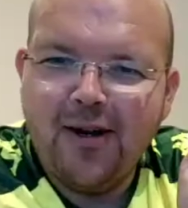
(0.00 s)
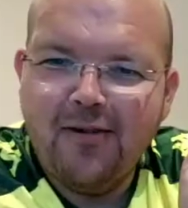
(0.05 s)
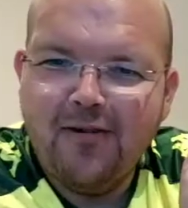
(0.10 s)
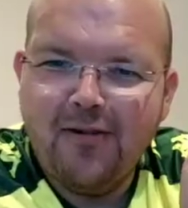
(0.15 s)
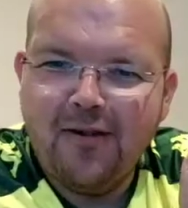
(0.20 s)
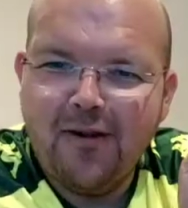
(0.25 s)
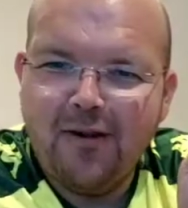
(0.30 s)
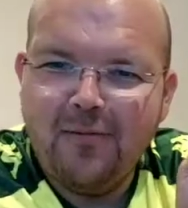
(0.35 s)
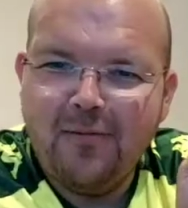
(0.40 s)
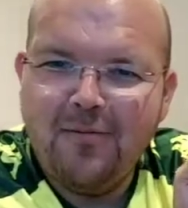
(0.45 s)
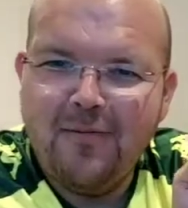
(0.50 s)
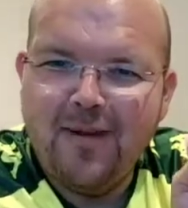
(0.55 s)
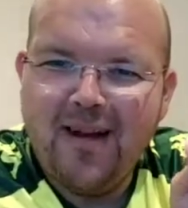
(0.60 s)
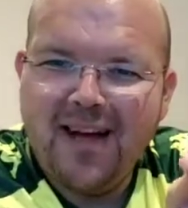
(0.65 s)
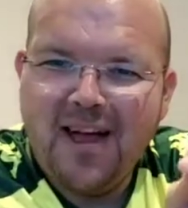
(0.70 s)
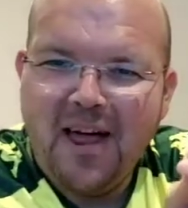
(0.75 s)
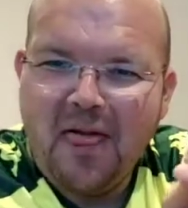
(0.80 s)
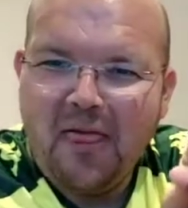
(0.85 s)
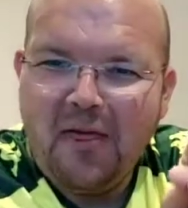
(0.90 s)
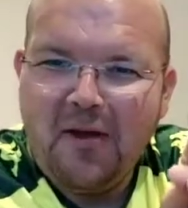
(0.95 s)
from
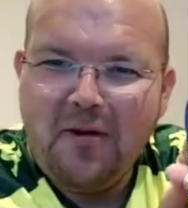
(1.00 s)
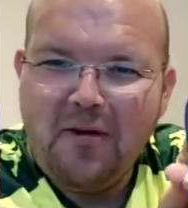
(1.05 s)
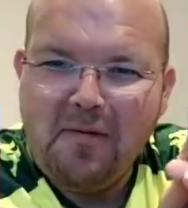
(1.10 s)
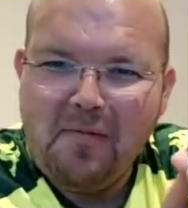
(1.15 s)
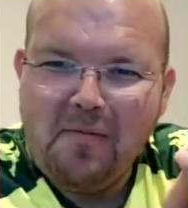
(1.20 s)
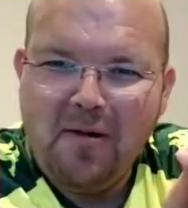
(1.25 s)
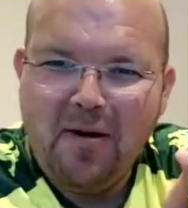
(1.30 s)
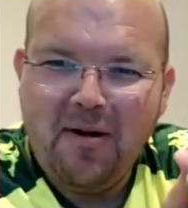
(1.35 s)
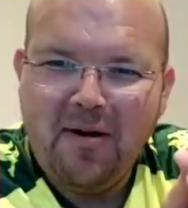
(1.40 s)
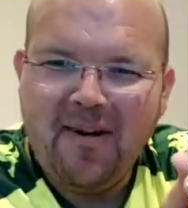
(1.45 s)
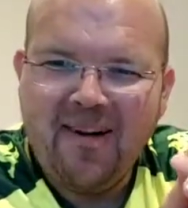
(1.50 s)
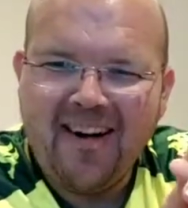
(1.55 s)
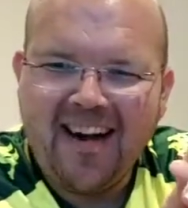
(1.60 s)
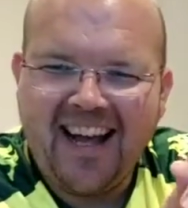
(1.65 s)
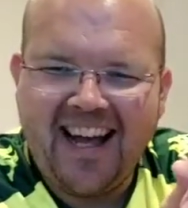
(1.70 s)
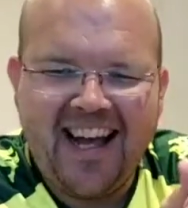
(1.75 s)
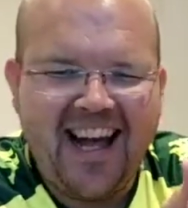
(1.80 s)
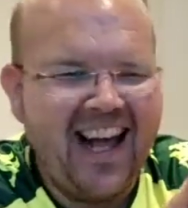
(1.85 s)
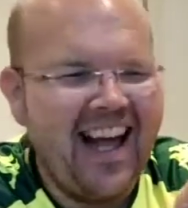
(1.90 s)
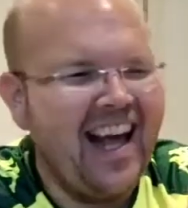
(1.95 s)
Thorpe Park?